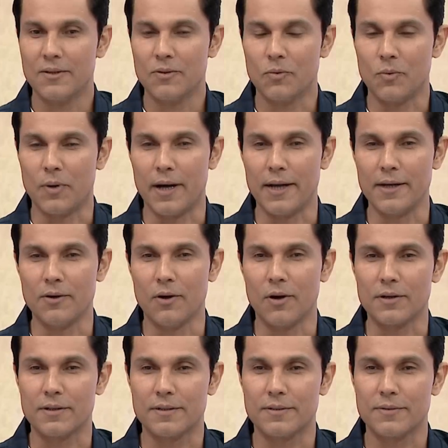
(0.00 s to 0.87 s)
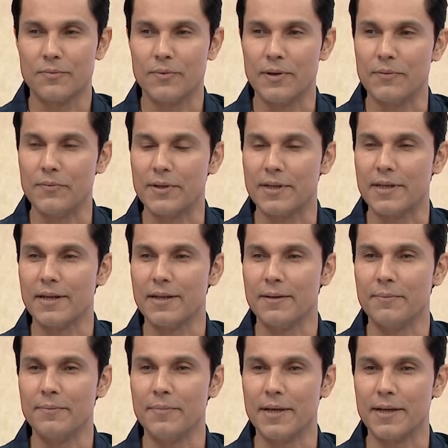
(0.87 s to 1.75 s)
Why not? When we
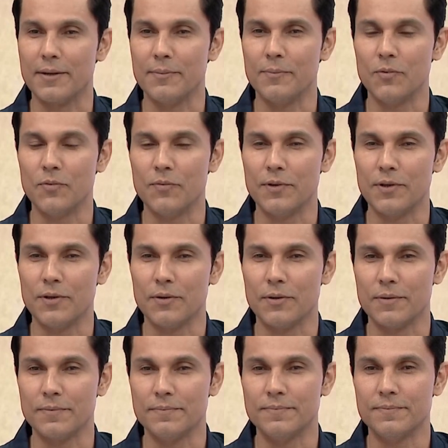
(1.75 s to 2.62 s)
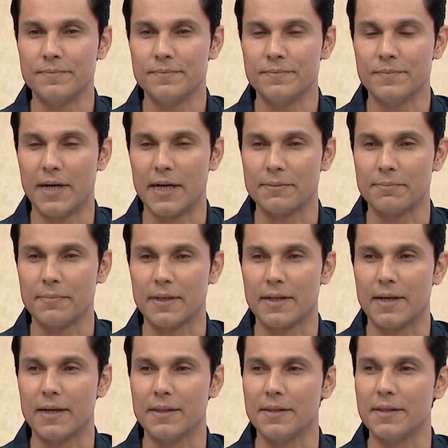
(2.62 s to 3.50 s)
can make a movie on Mahatma
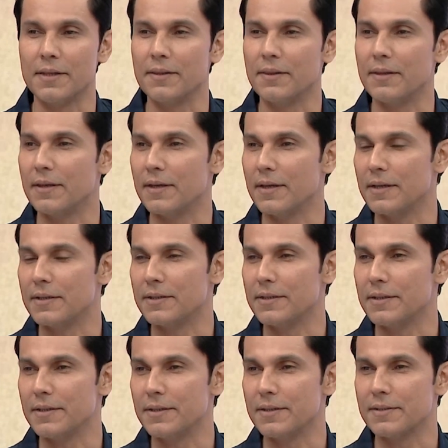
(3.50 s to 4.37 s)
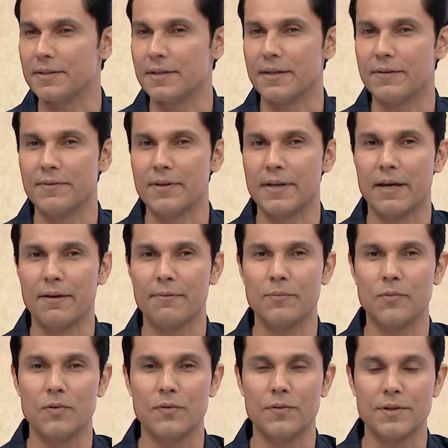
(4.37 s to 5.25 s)
Gandhi in the 80s and we have
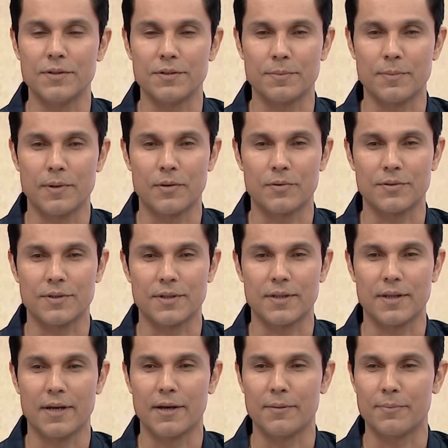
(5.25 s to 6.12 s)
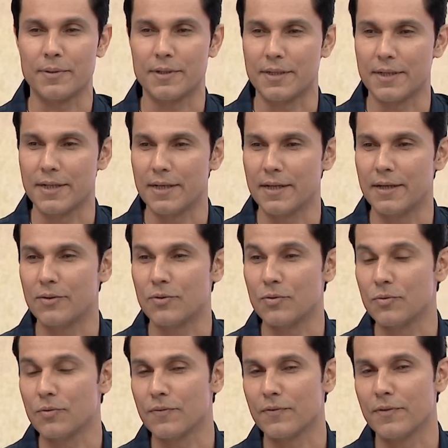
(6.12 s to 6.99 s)
movies about Sardar Patel,
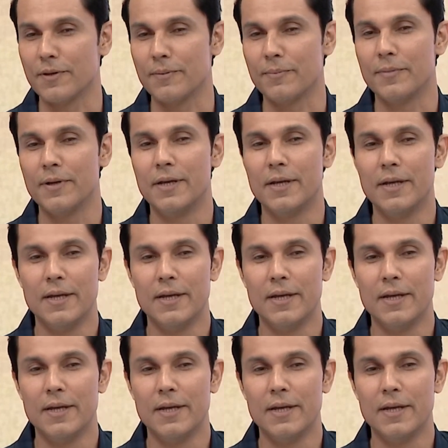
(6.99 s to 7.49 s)
two of them.